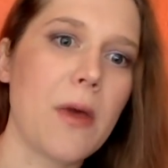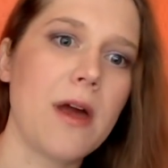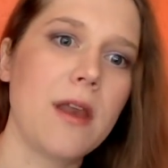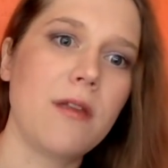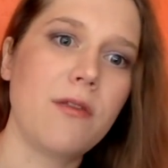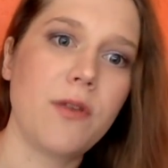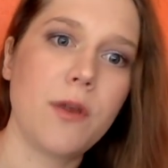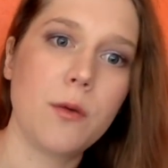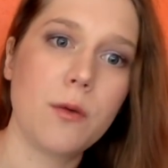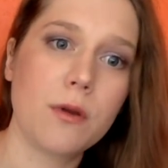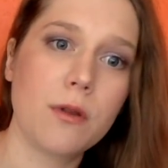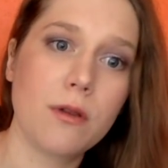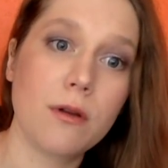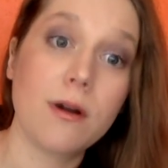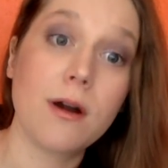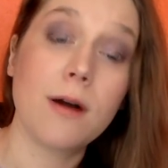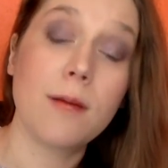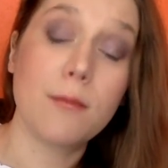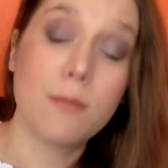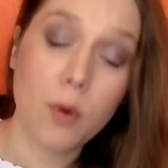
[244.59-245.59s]
And if you want to
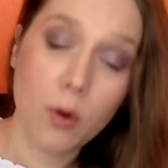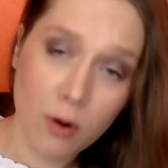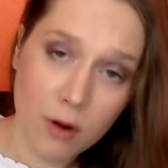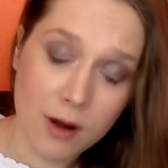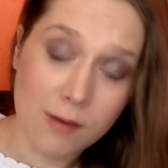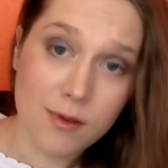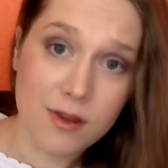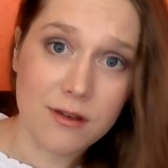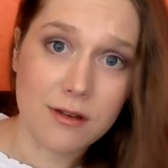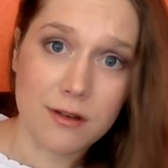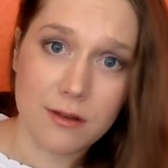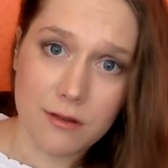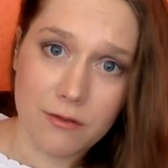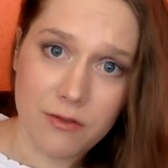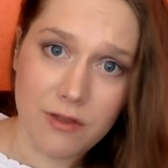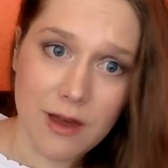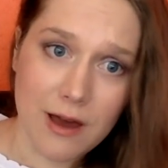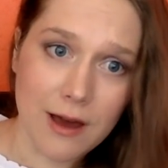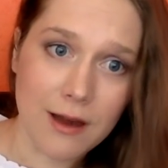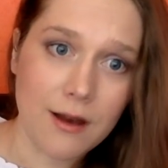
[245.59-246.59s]
look up more images of
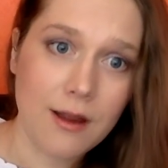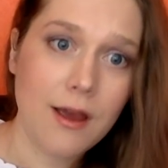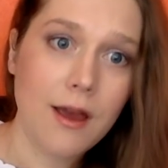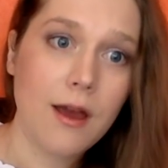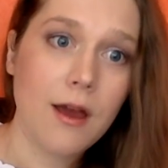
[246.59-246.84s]
that,